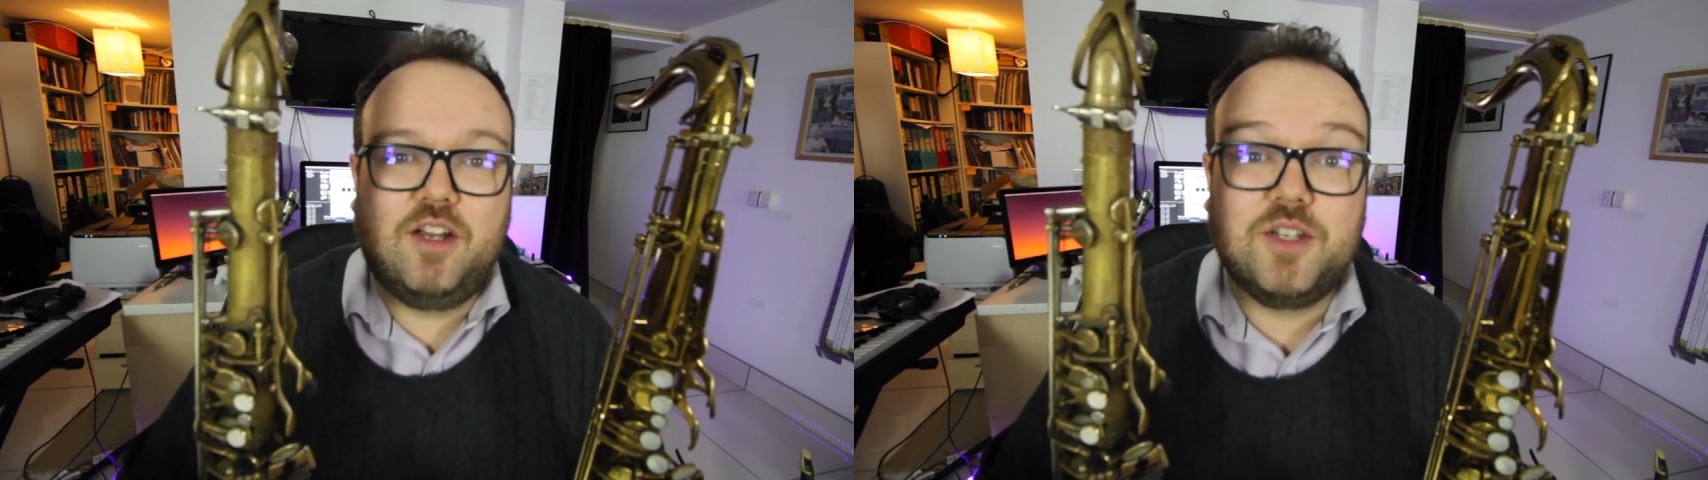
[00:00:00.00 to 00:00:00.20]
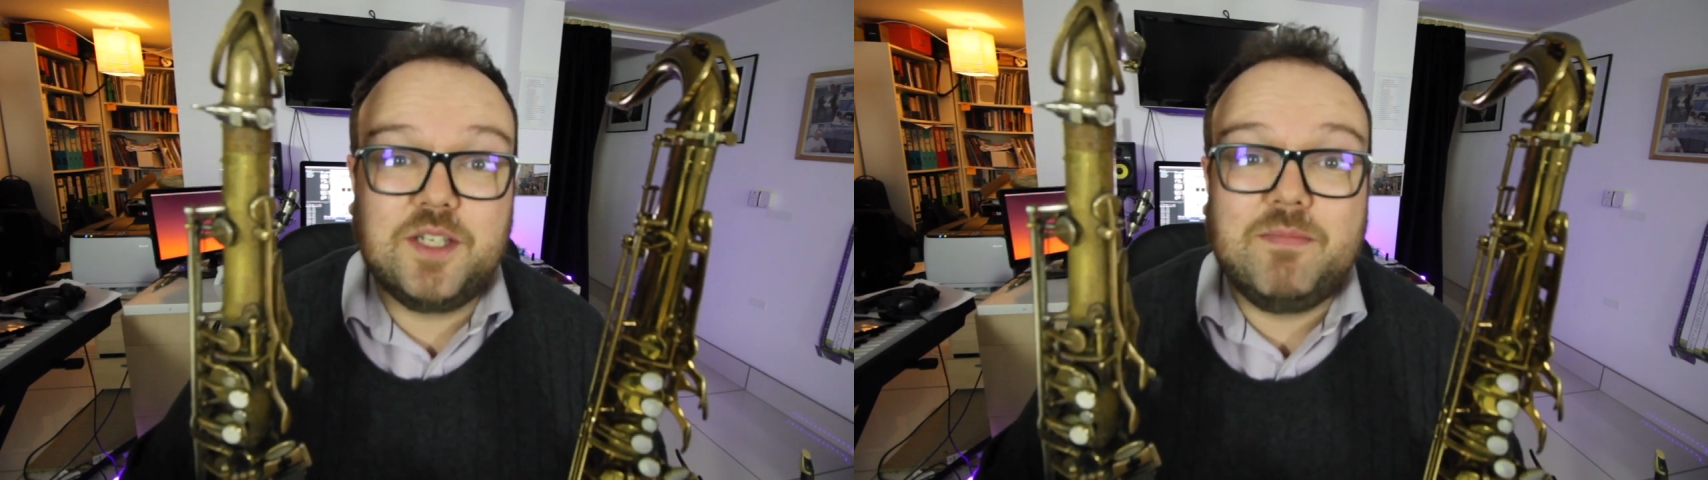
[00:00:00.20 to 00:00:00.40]

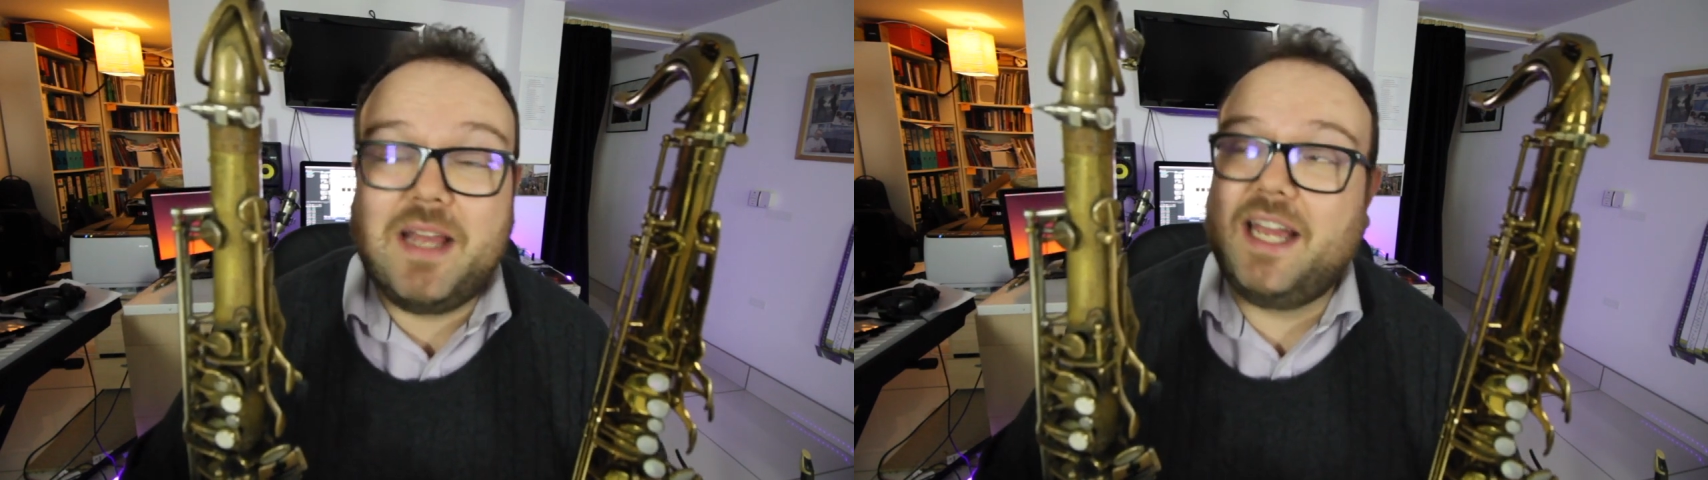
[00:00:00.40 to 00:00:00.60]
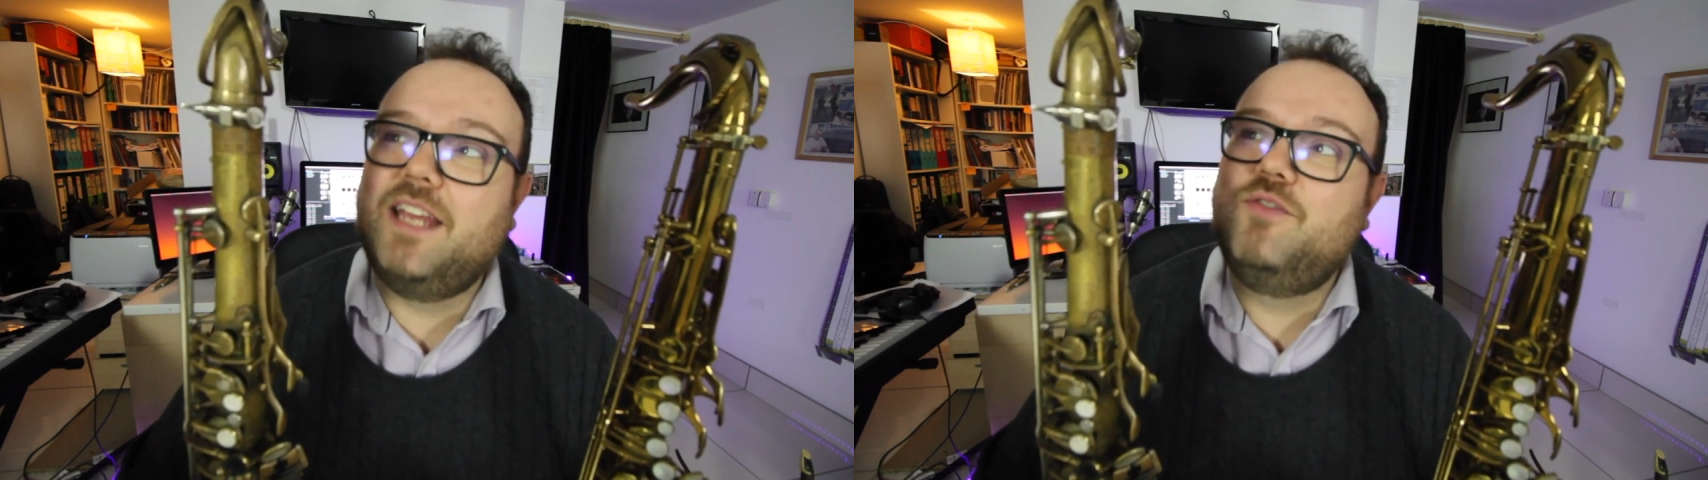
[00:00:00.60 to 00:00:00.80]
custom
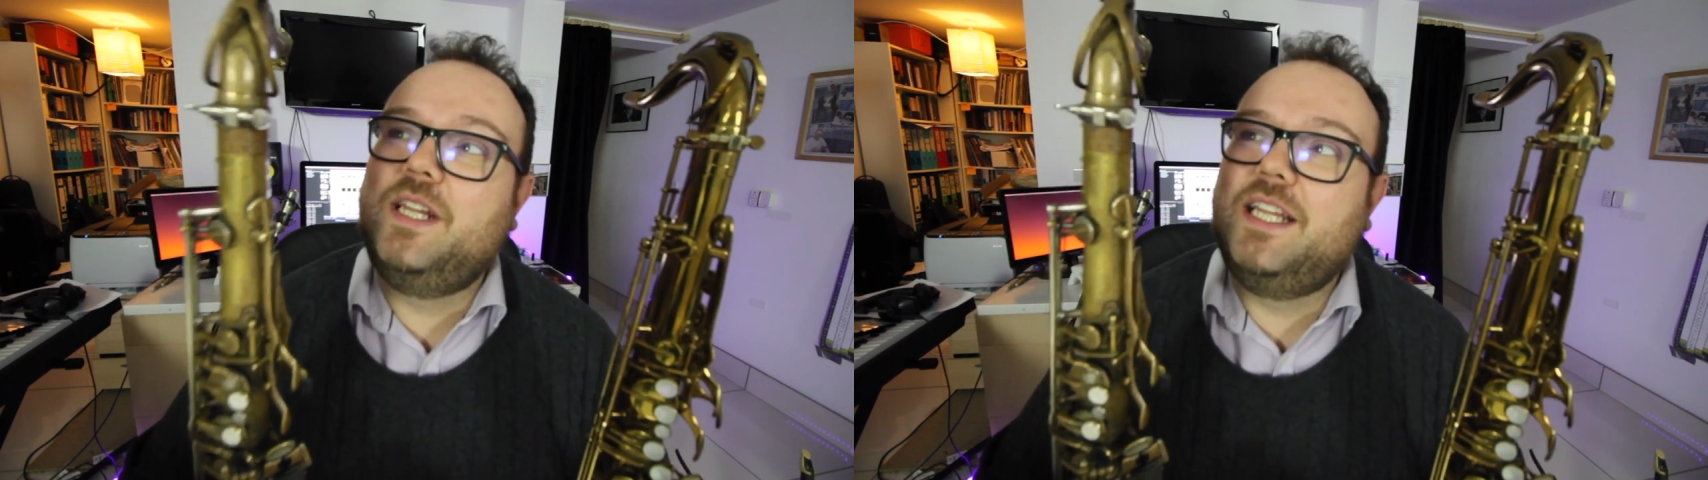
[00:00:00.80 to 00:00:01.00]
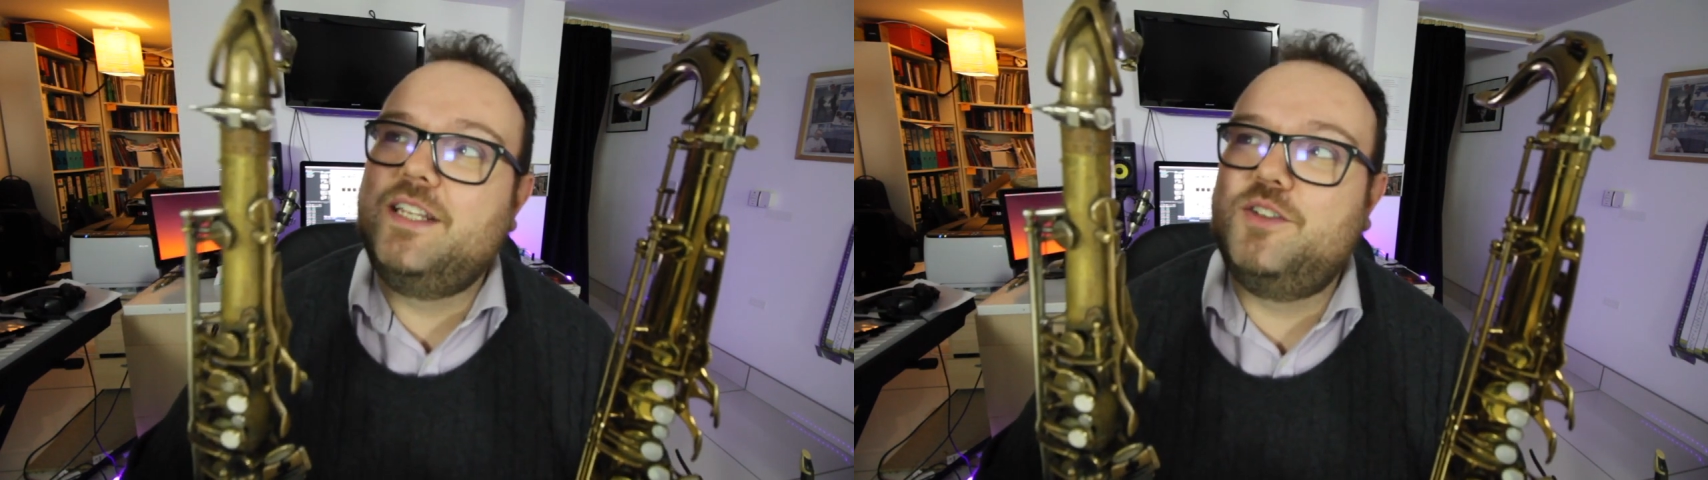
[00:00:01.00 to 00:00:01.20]
neck, it
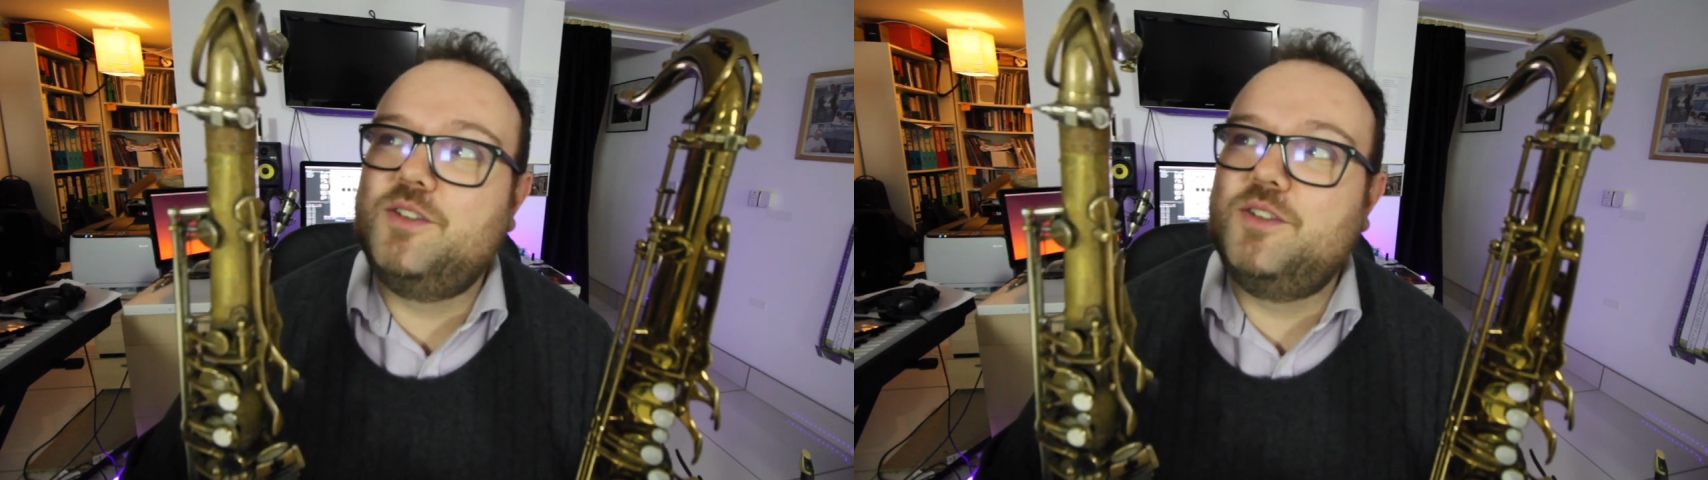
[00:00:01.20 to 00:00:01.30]
really is,